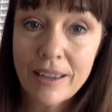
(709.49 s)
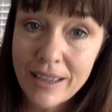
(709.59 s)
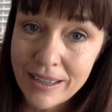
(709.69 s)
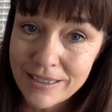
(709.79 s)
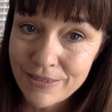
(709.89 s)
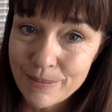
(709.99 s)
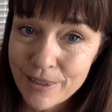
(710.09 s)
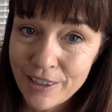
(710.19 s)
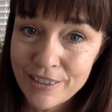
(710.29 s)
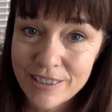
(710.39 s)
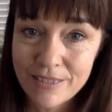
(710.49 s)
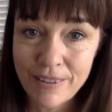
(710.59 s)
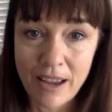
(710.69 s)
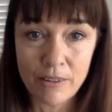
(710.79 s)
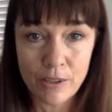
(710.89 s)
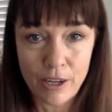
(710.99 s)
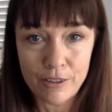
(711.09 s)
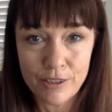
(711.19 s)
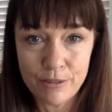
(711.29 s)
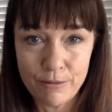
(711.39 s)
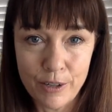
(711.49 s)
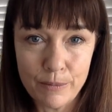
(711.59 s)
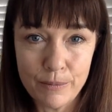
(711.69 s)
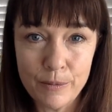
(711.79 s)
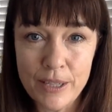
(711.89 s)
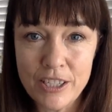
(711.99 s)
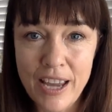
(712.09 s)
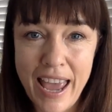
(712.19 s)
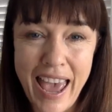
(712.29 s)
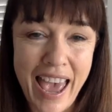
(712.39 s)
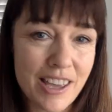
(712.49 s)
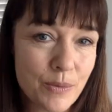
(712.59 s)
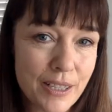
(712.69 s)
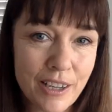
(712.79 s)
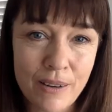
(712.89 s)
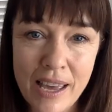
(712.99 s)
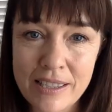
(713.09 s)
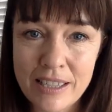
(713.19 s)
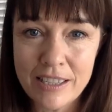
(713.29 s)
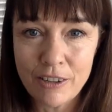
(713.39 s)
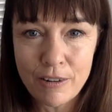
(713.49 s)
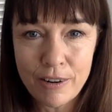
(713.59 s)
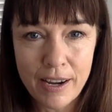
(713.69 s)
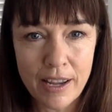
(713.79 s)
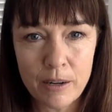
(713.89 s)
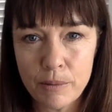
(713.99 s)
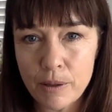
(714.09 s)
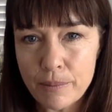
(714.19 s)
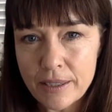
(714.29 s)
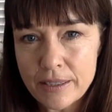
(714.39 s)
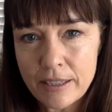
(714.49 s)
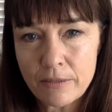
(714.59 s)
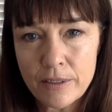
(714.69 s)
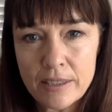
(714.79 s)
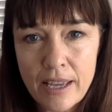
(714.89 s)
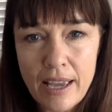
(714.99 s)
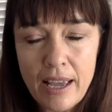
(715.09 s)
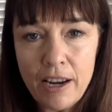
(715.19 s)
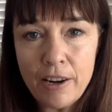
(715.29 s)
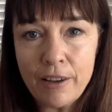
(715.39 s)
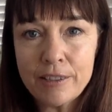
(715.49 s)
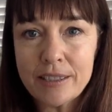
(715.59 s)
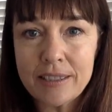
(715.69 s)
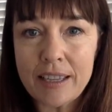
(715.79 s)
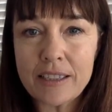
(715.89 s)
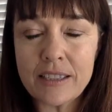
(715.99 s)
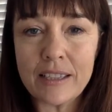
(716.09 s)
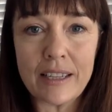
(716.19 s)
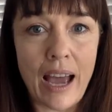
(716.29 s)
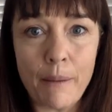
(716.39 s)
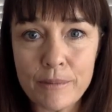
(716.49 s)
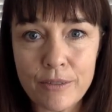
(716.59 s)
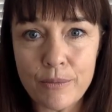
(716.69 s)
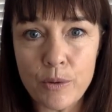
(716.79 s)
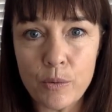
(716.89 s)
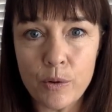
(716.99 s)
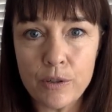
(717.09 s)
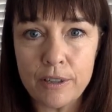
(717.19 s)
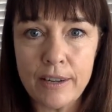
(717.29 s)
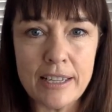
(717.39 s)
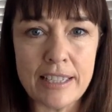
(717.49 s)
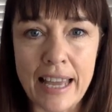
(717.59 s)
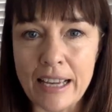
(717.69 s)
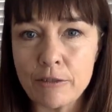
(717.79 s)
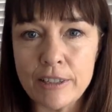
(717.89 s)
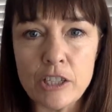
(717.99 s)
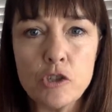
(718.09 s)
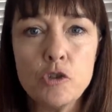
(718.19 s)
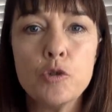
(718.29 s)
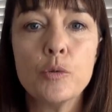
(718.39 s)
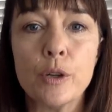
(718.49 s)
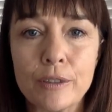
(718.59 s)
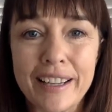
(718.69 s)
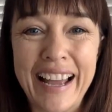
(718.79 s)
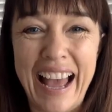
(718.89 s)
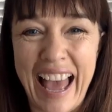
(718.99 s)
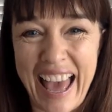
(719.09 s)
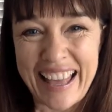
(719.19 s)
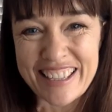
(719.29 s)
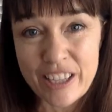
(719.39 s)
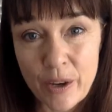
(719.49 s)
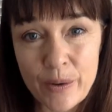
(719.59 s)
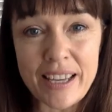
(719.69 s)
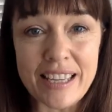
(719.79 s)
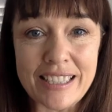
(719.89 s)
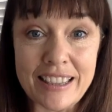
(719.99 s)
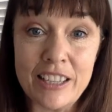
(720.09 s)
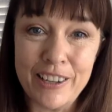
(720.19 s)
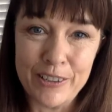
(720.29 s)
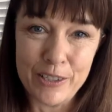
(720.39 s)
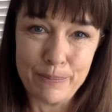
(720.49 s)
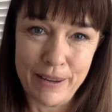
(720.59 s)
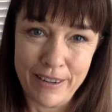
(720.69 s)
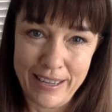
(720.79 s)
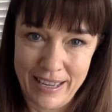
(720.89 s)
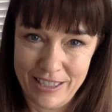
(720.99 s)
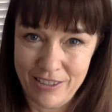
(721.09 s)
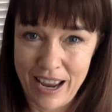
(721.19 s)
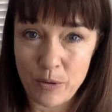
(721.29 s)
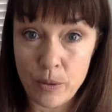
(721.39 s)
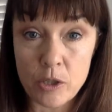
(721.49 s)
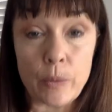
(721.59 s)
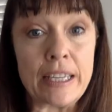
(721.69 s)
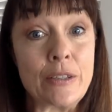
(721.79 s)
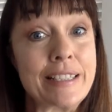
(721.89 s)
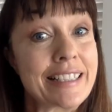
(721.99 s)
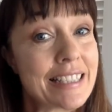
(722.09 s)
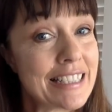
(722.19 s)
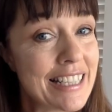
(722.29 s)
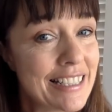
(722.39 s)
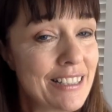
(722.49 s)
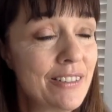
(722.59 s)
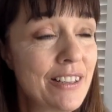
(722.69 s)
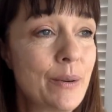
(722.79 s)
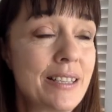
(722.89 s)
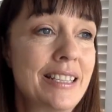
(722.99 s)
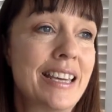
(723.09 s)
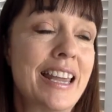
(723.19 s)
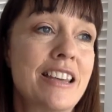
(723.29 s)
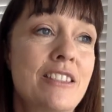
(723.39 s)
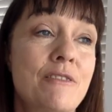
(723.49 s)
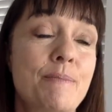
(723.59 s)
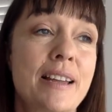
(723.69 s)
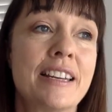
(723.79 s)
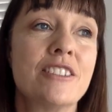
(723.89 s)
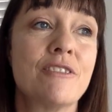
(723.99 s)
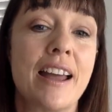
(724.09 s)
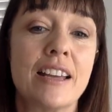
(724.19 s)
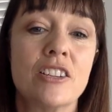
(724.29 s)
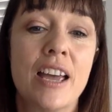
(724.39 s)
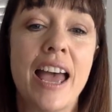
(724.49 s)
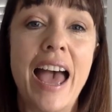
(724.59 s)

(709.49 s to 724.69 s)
is from the lotus flower and the lotus root, which, as we know, has this incredible ability of this lotus that just comes from the water, and it's like a renewal. And so is the lotus berry extract, which we use extensively, once again, in the Replenish range.